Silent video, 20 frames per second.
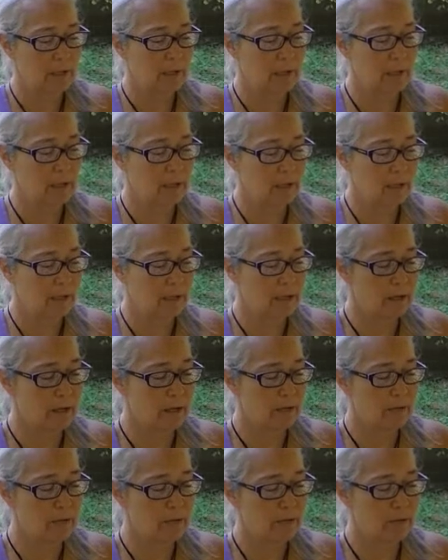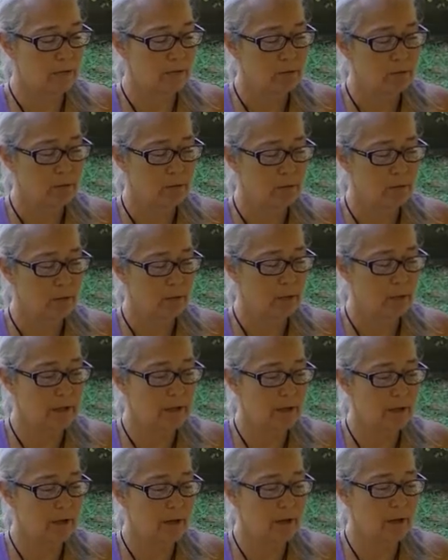and I run it
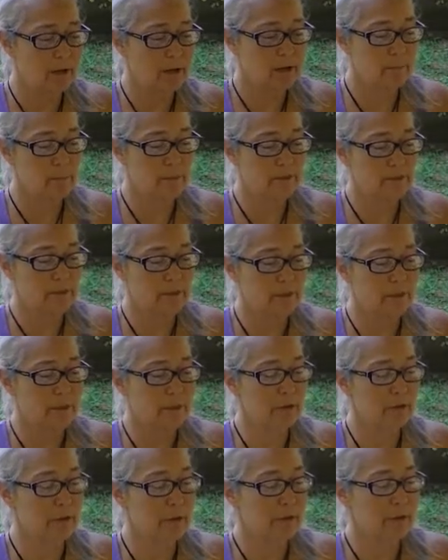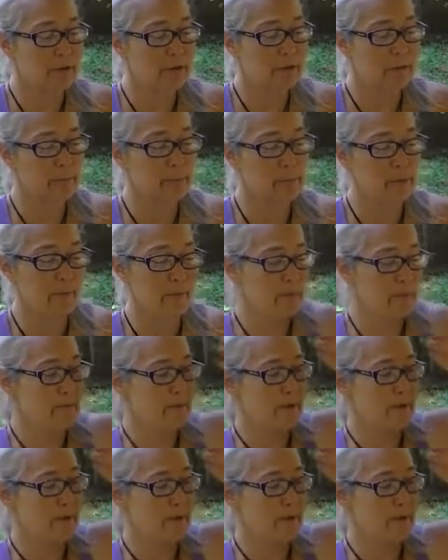along, my finger along the rim